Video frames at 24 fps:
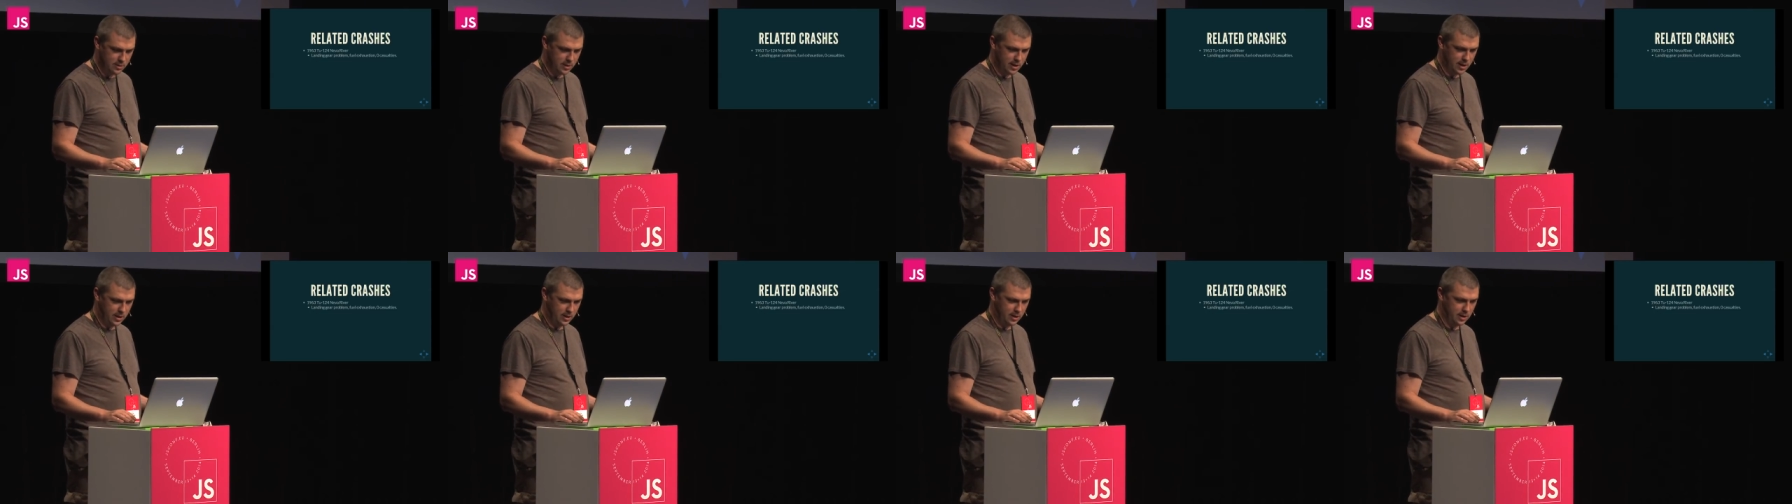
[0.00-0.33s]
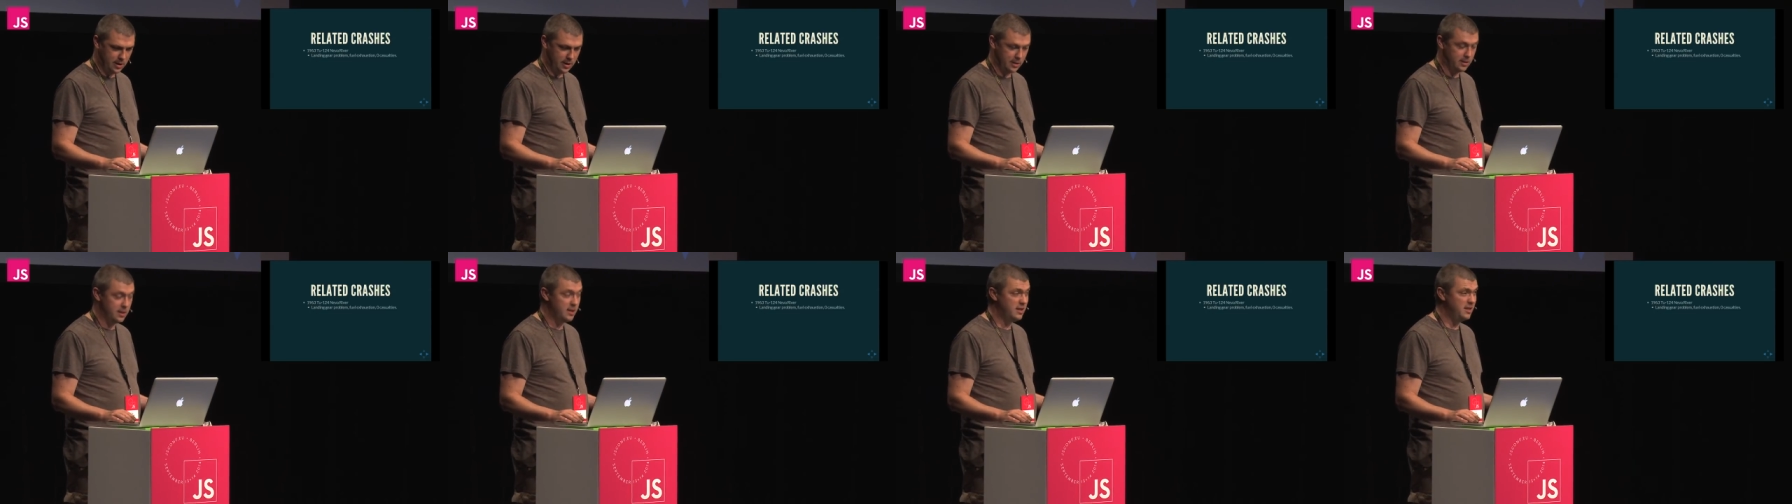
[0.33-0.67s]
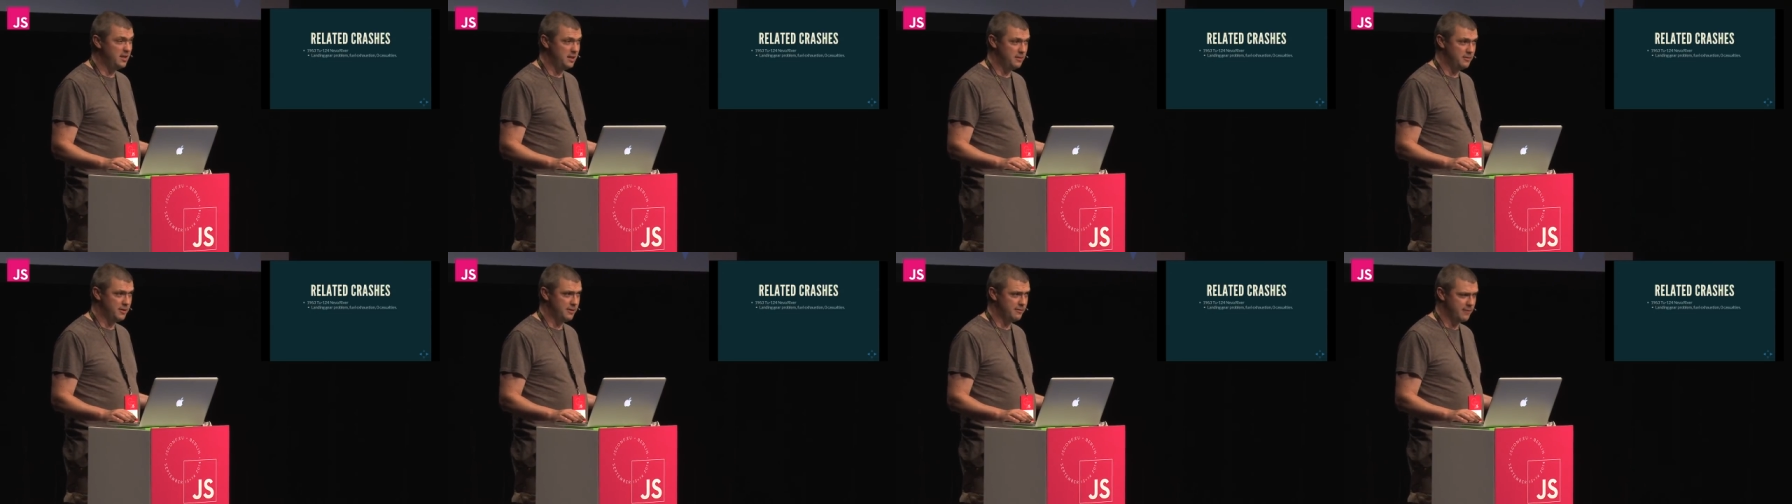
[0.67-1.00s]
They, uh, they
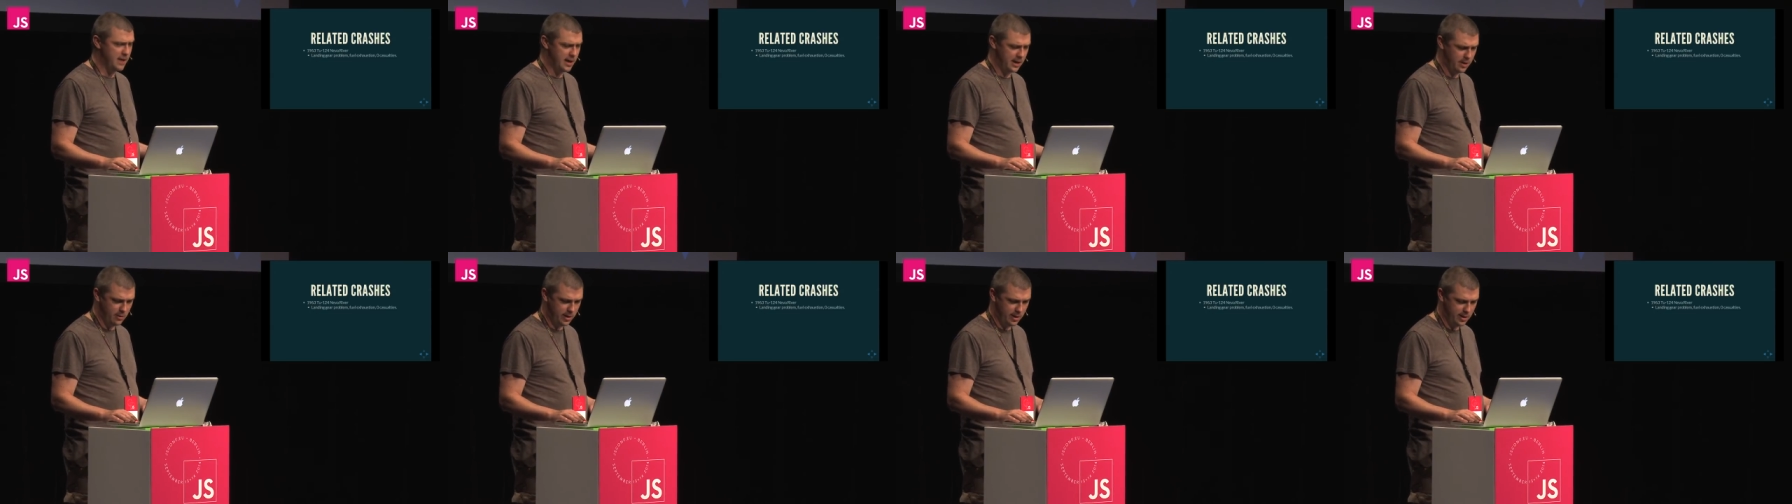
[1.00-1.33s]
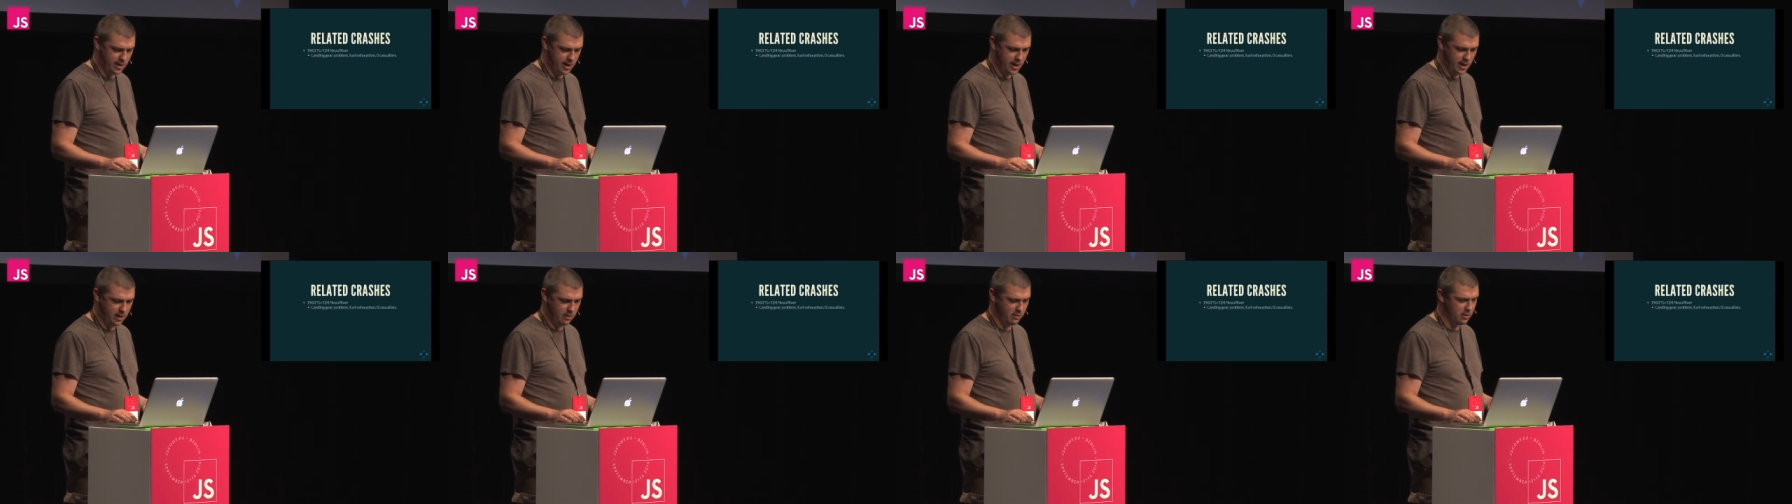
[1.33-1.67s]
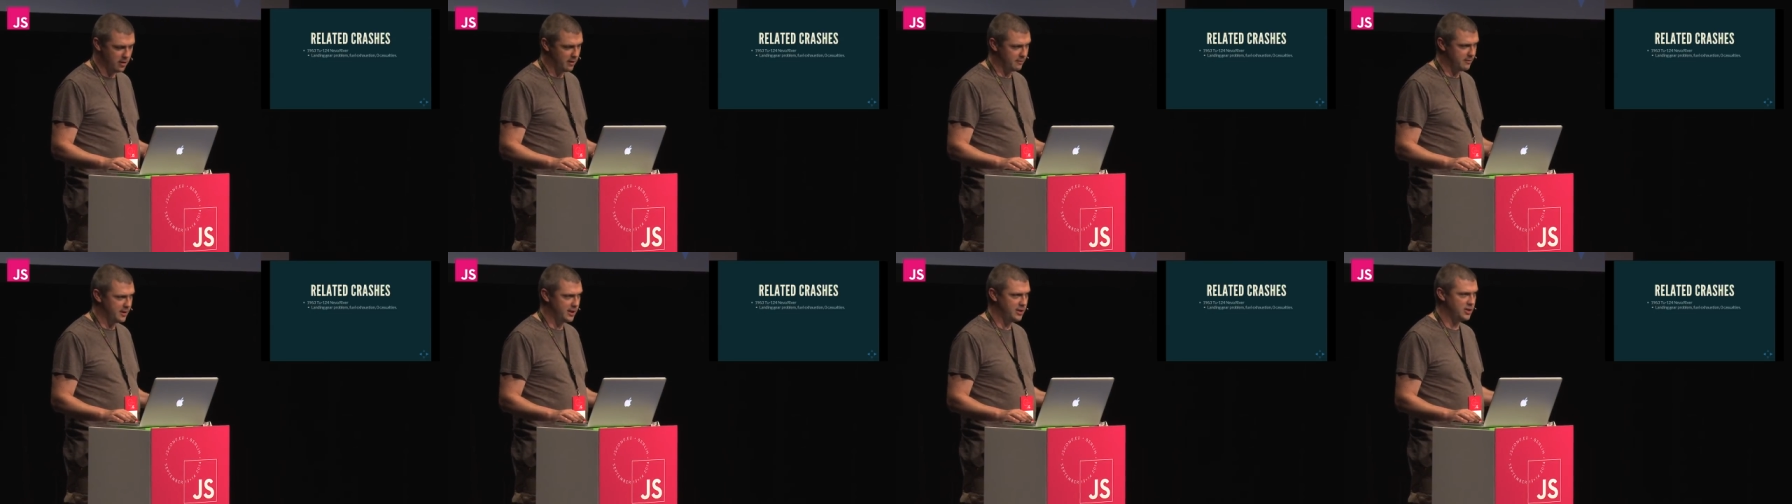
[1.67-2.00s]
didn't even evacuate the
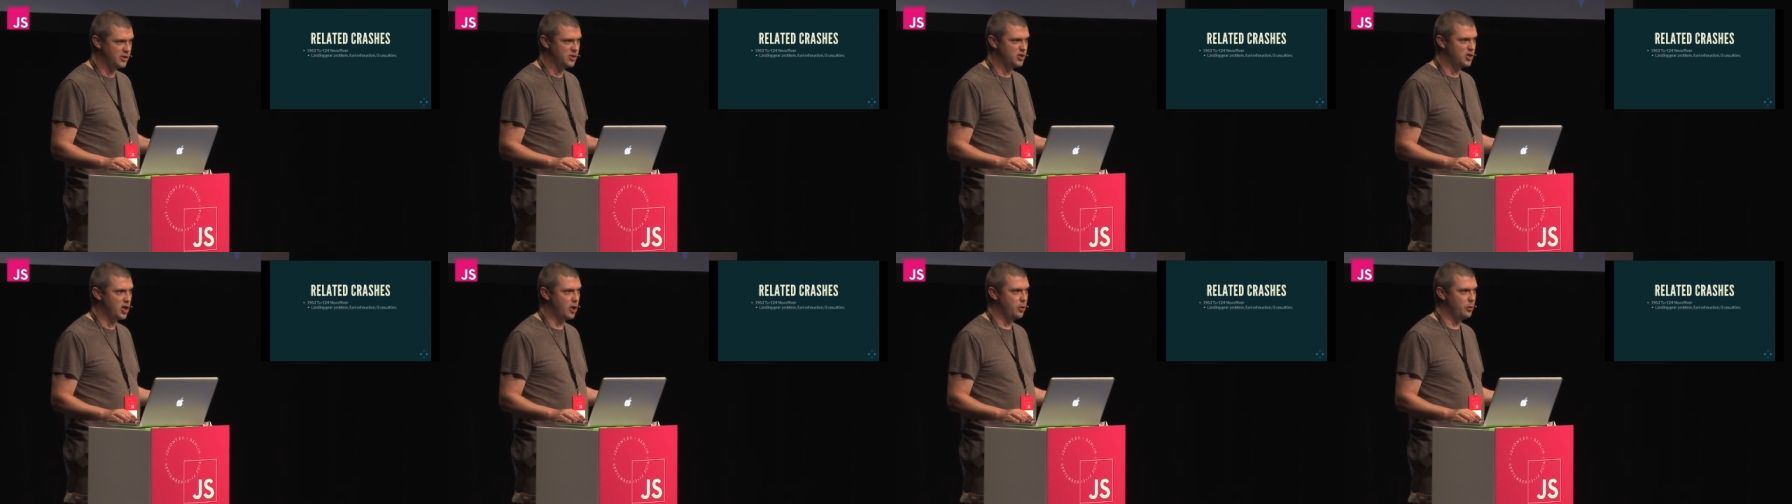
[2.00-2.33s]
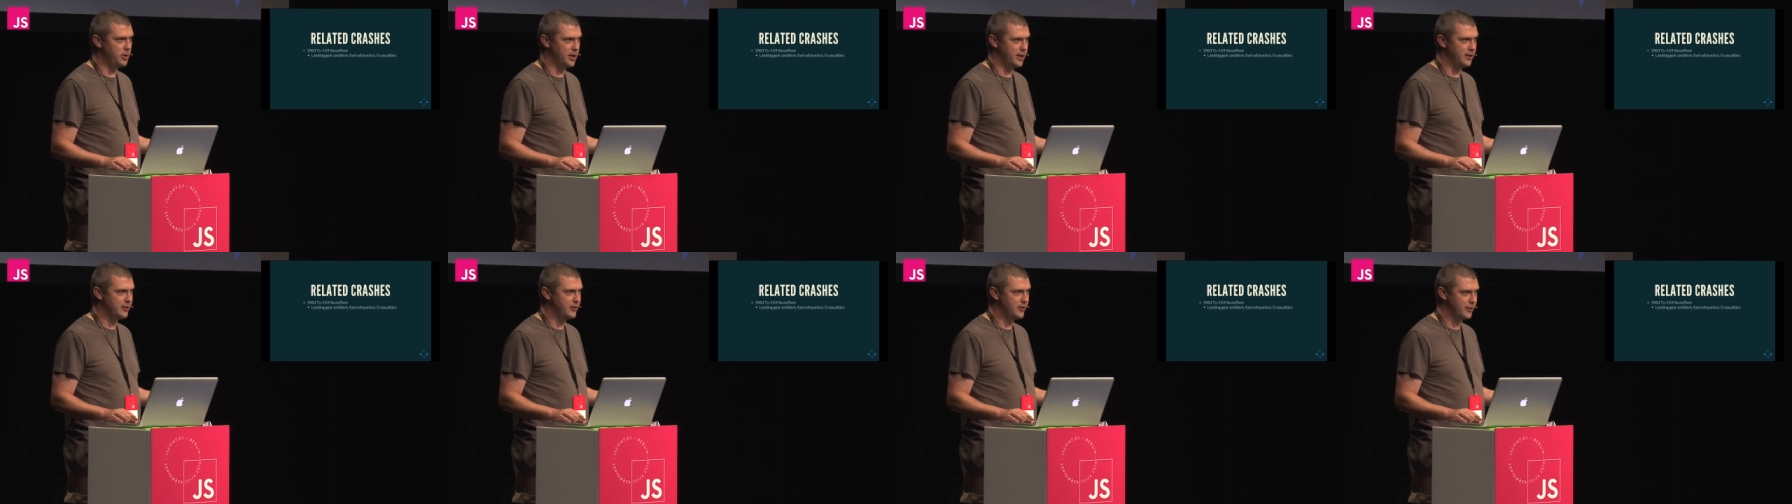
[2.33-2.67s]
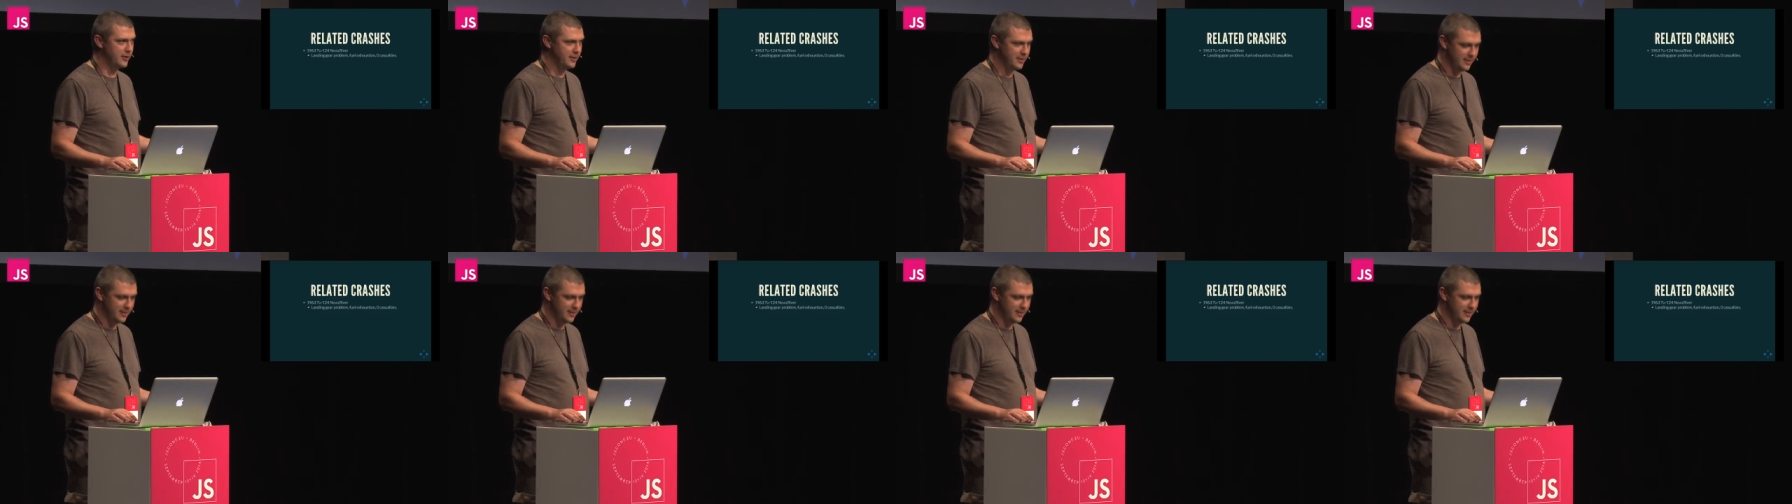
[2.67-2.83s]
aircraft, they just towed it.